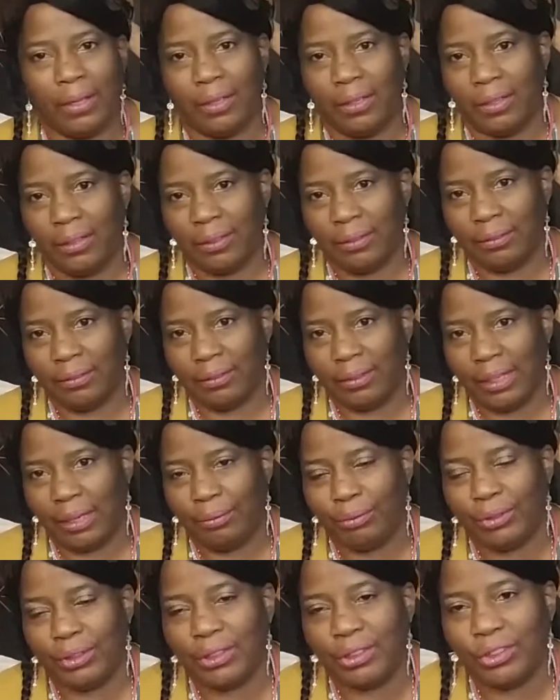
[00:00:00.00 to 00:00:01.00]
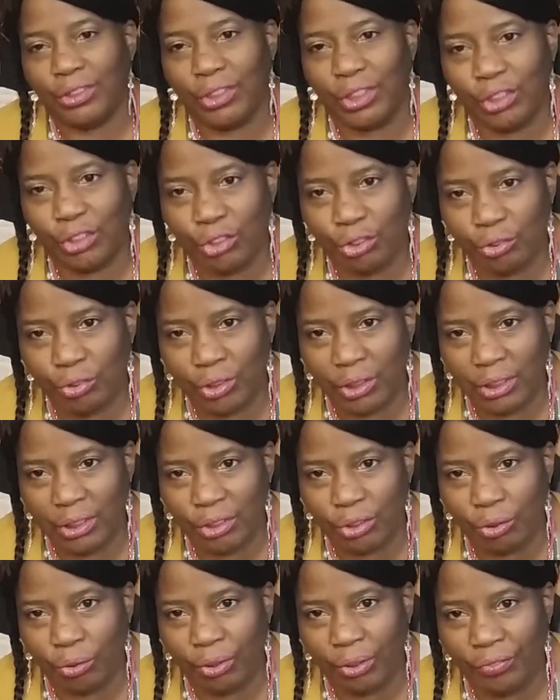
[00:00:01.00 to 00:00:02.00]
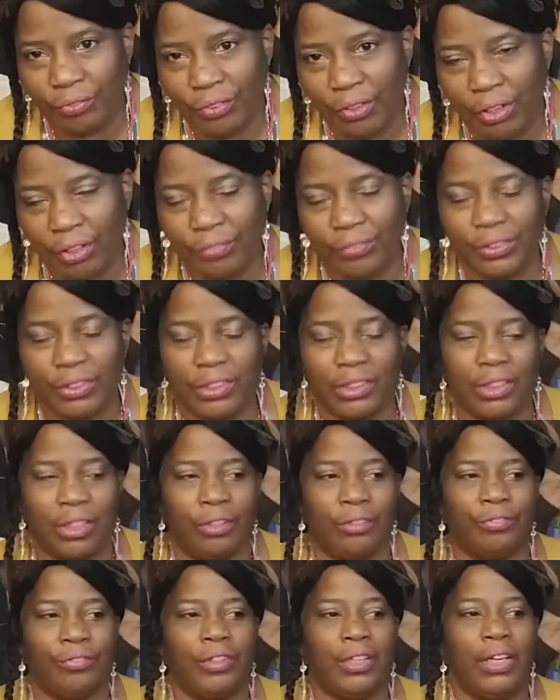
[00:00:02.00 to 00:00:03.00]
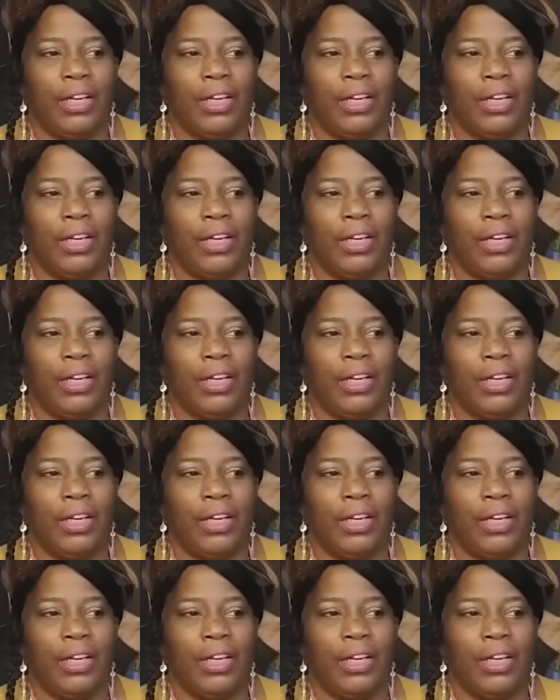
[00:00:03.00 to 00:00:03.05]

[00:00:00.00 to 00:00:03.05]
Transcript: Uh, I would suggest you just don't involve yourself.